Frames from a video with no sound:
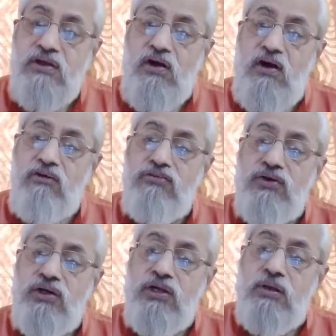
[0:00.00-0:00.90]
of
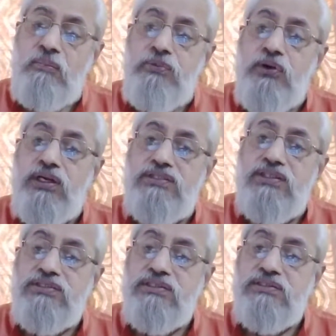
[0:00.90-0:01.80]
pure
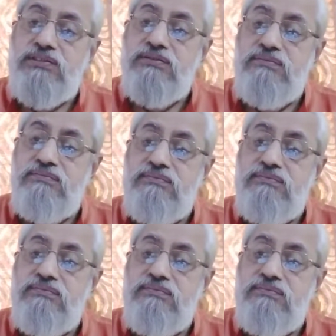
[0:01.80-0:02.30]
existence.